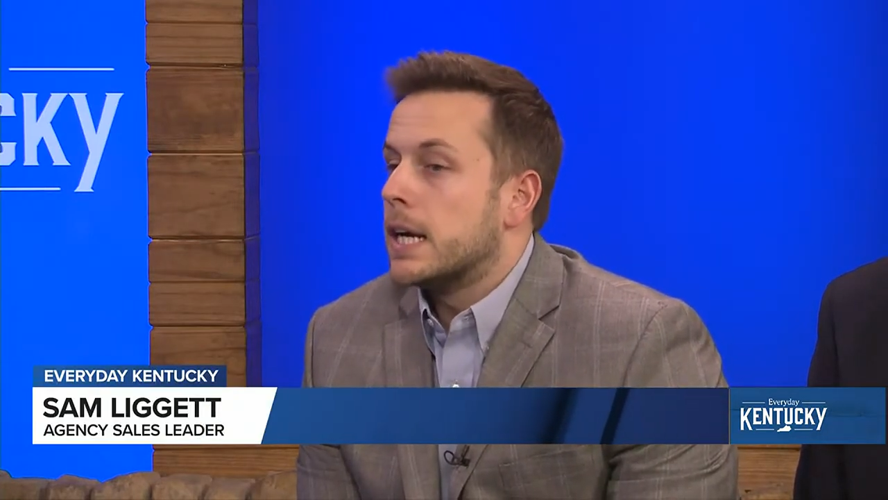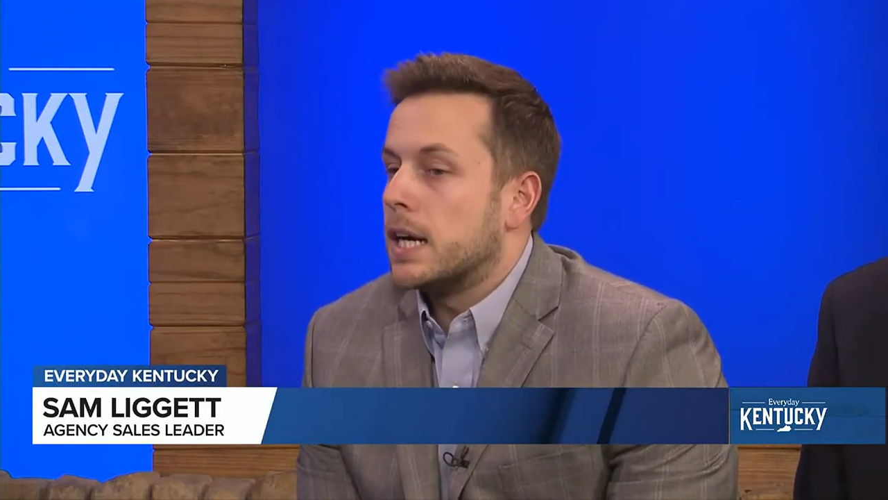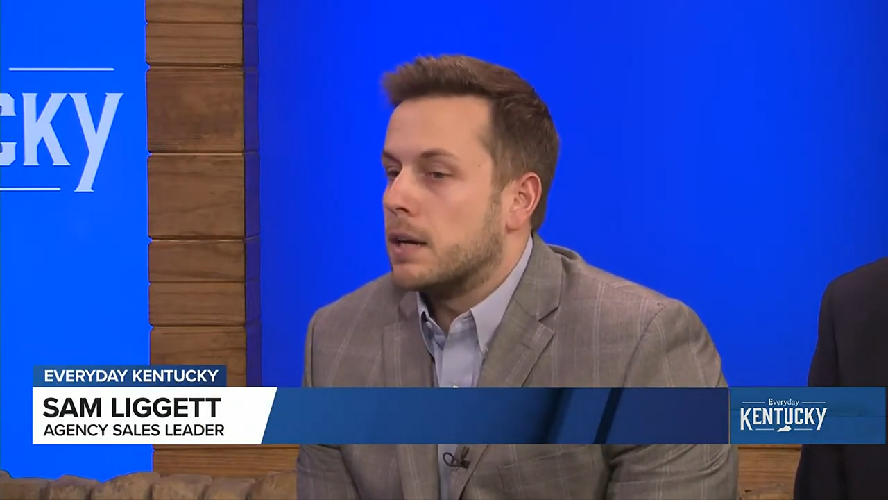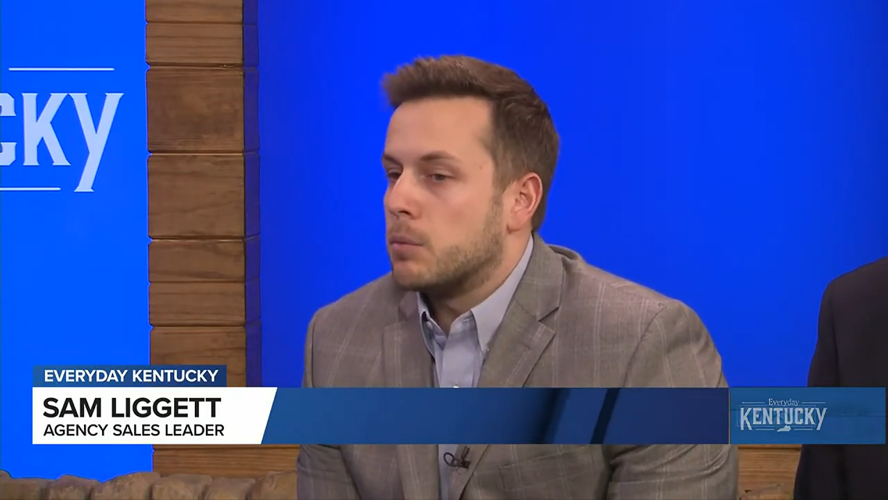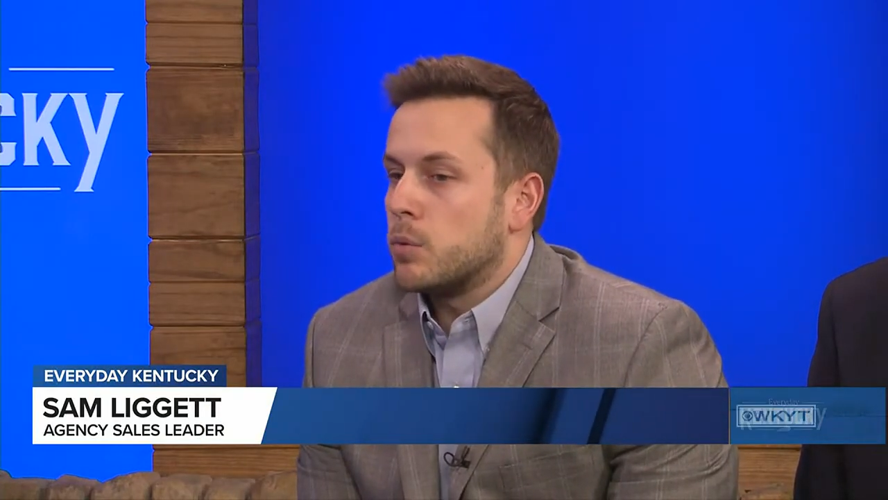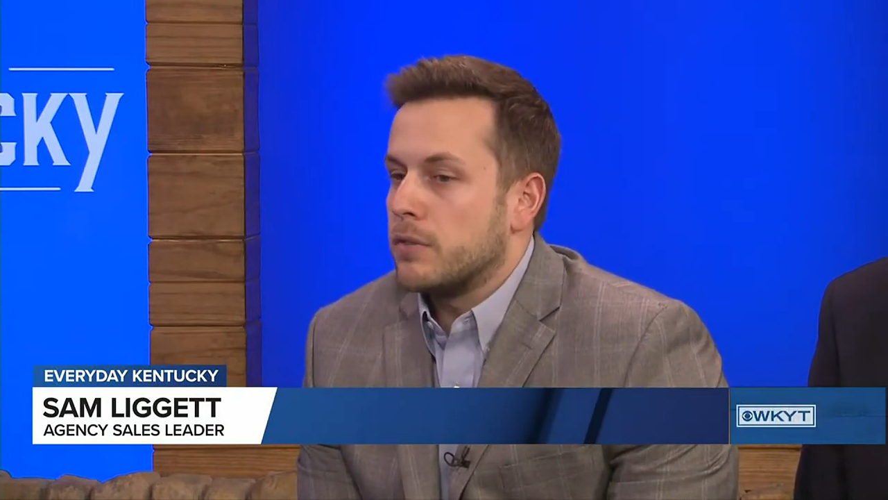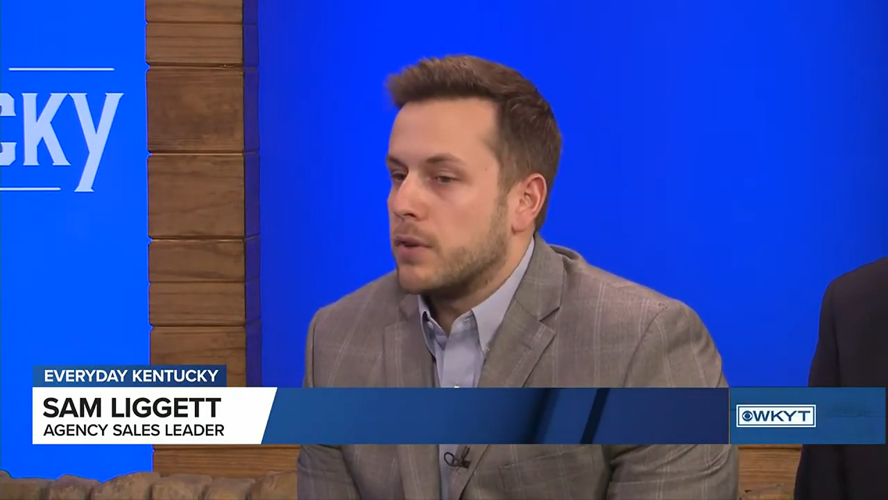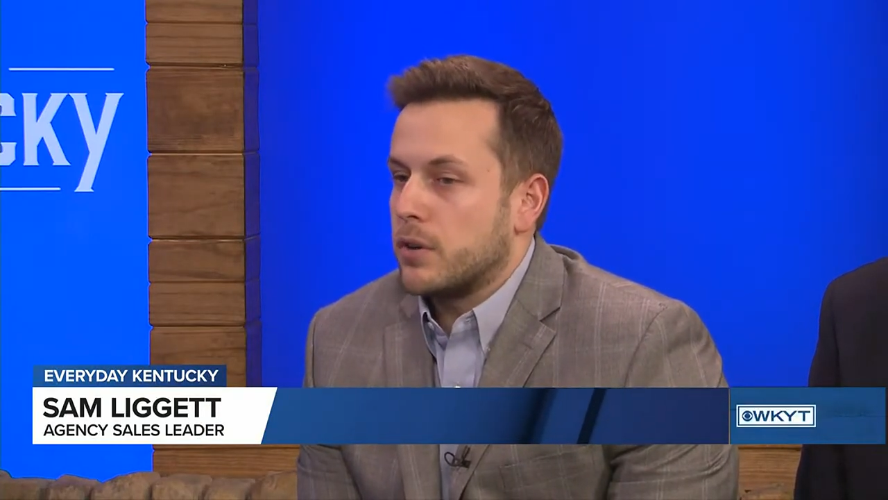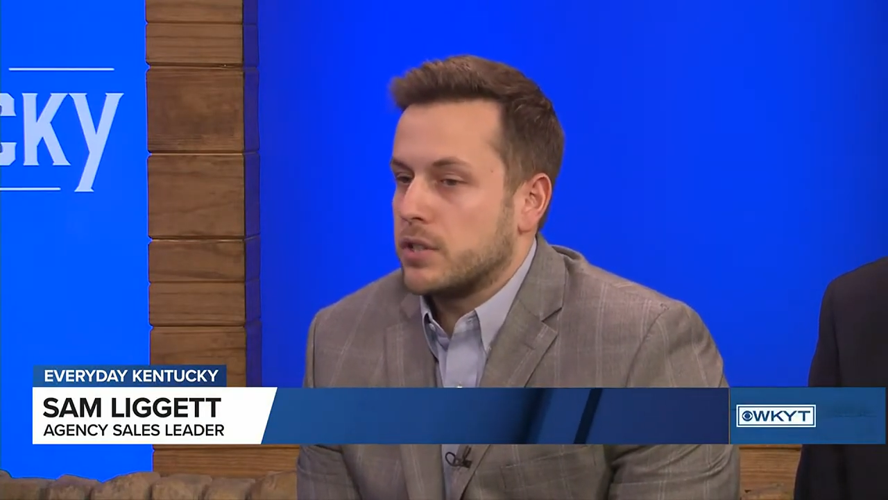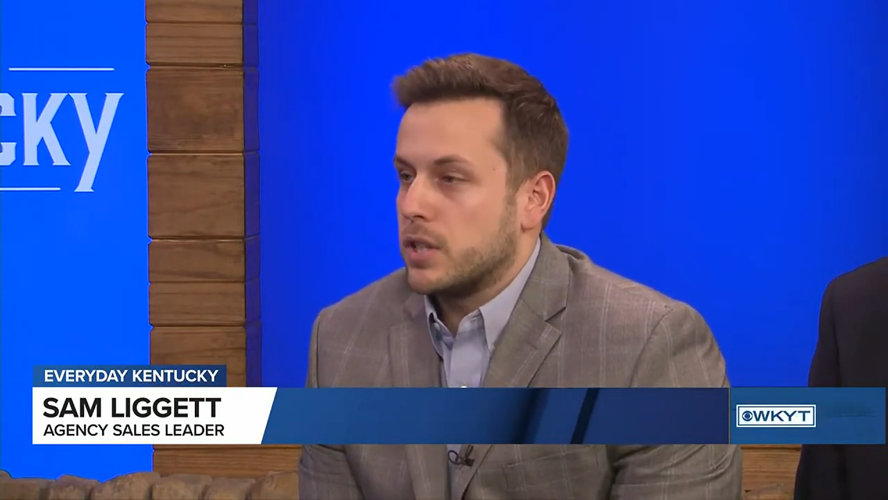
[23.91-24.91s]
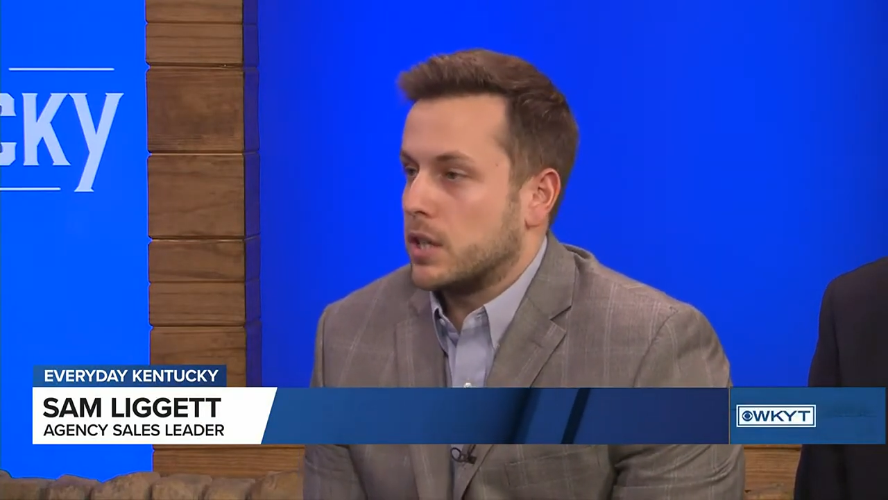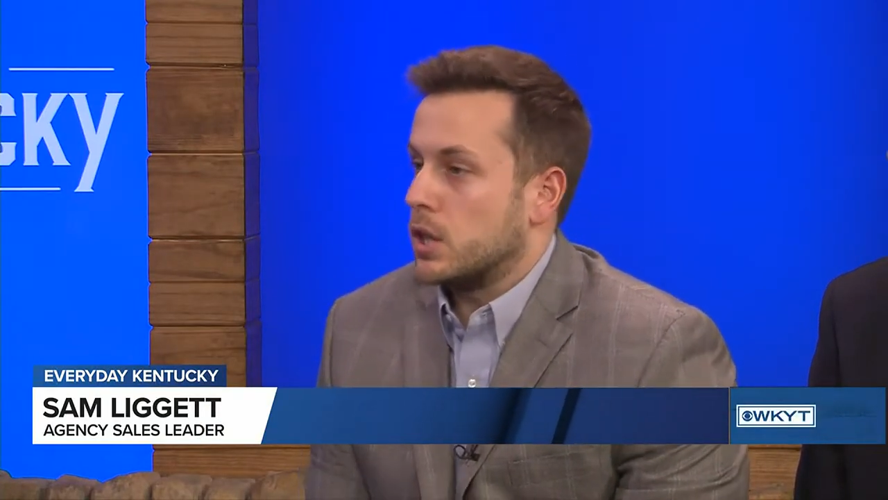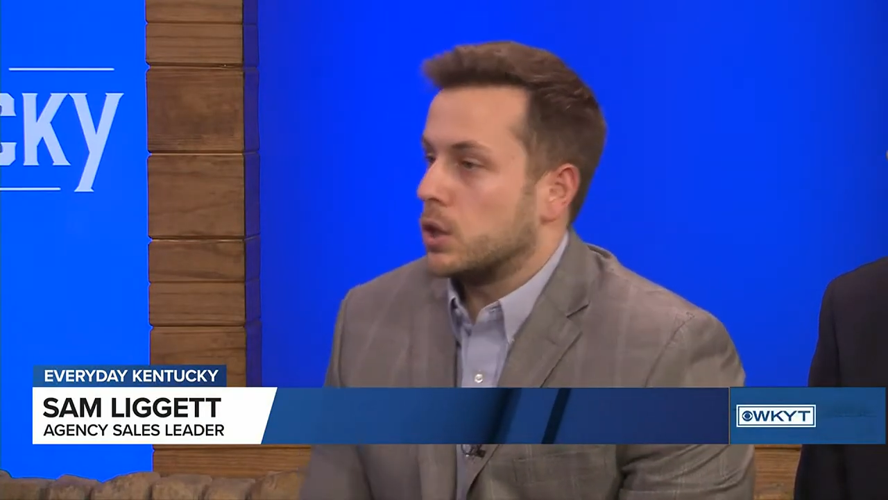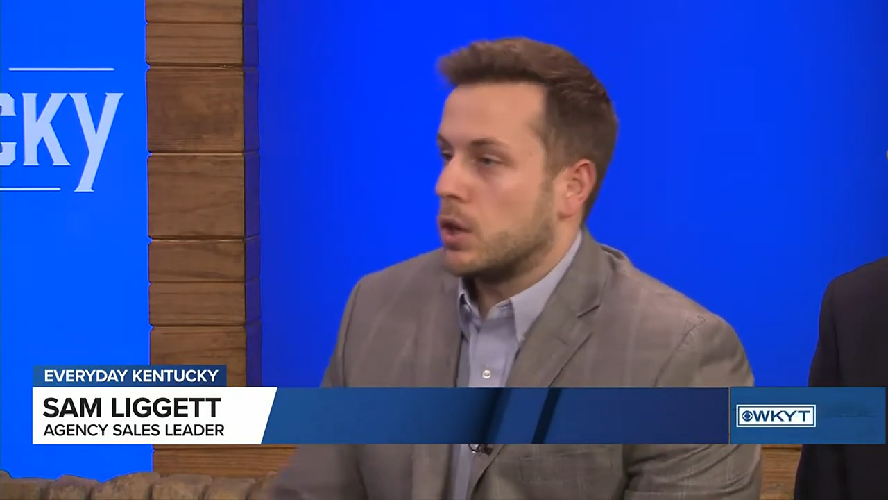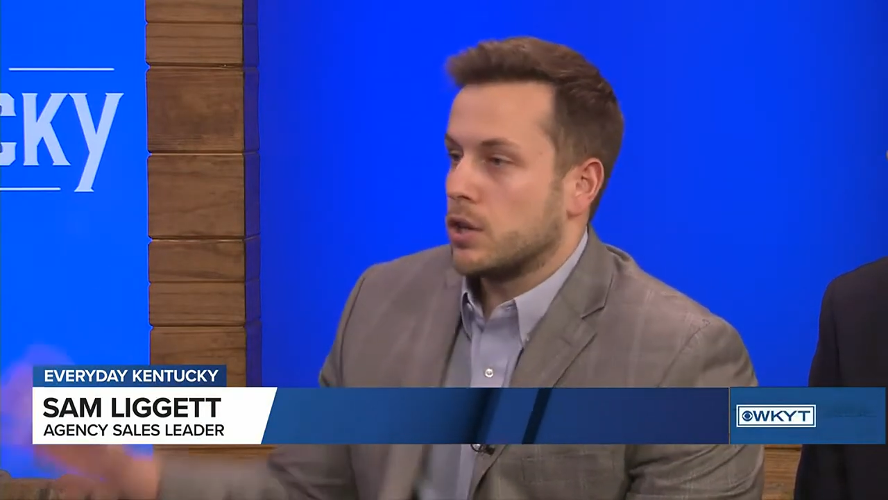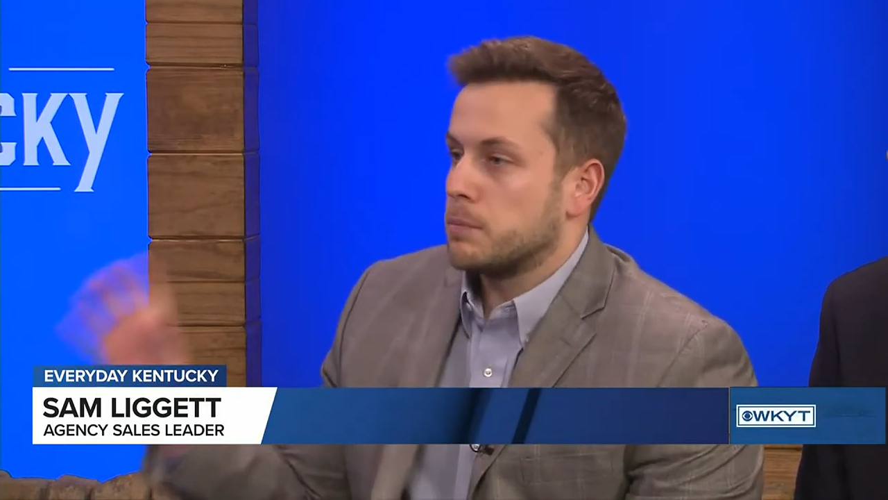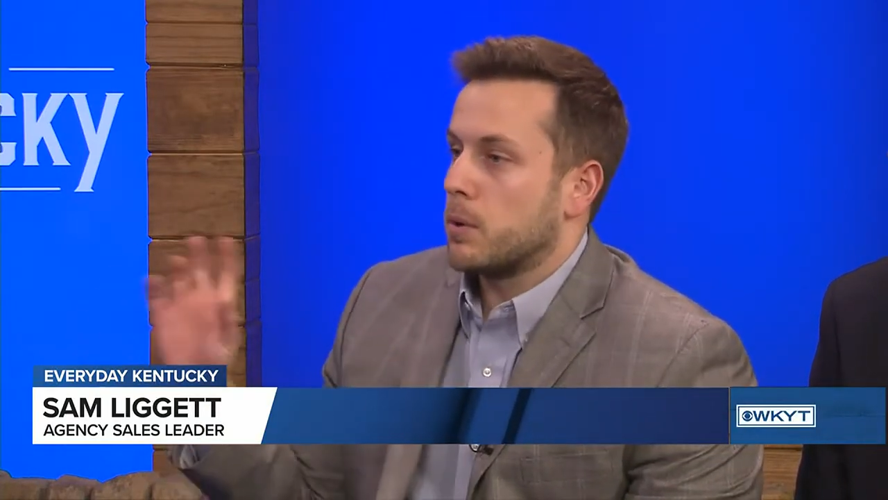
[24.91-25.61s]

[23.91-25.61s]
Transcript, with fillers: Um, we focus on large